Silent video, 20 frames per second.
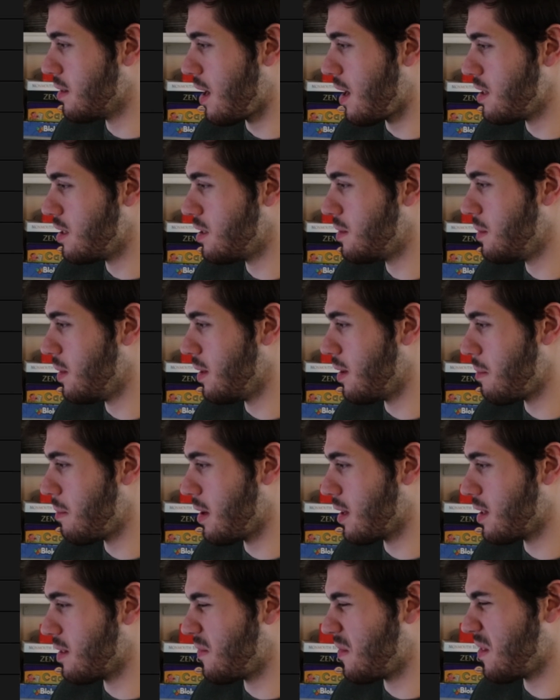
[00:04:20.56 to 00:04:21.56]
just
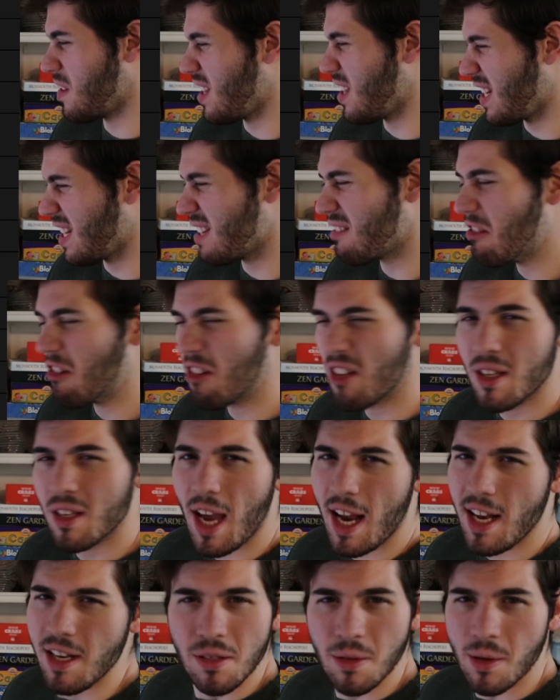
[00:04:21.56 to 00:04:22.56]
picked it for like
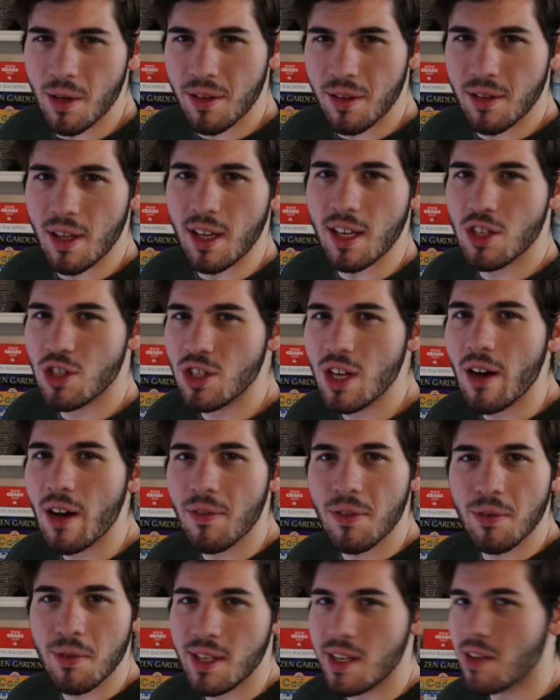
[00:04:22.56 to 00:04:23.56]
any sort of like
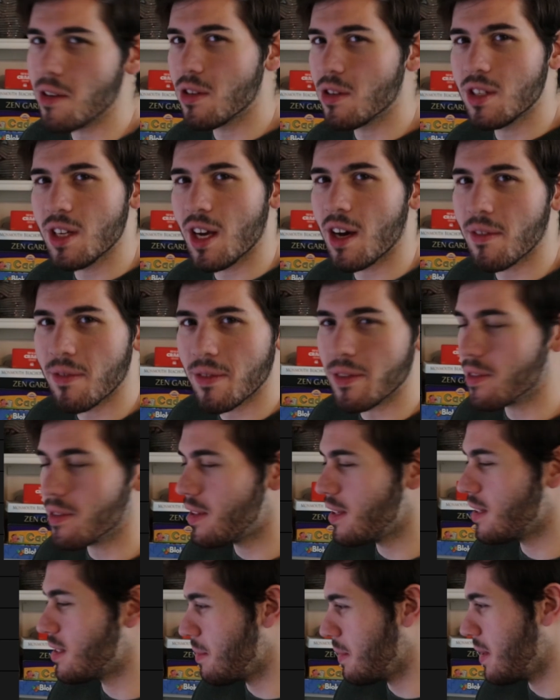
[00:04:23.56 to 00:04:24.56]
shelf, 3-tiered shelf, or
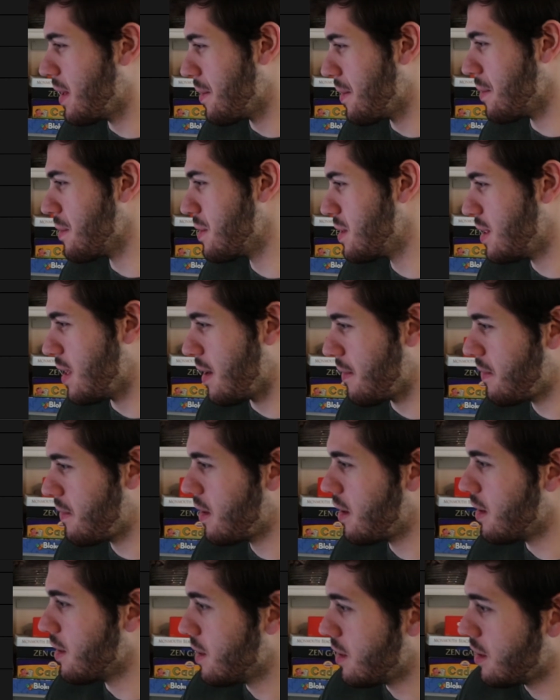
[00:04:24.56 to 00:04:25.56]
something that holds stuff.
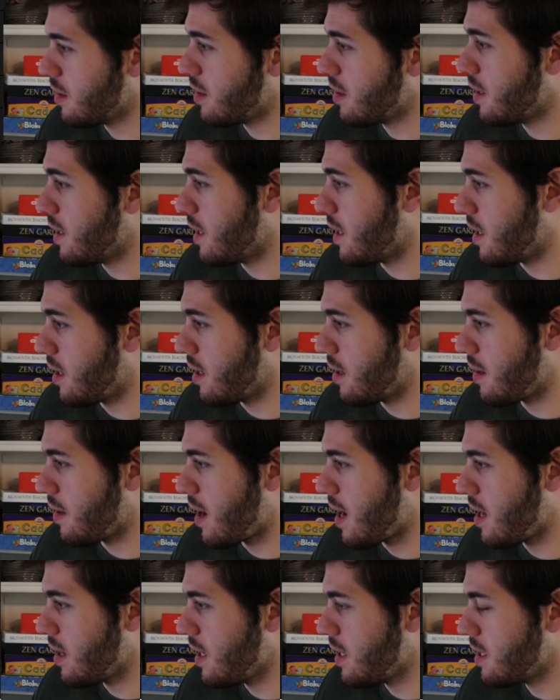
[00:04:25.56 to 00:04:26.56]

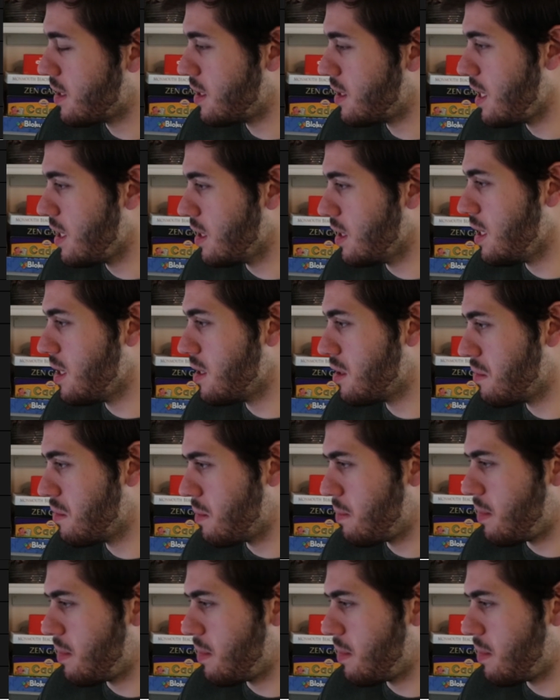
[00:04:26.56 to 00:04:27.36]
I like seeing these with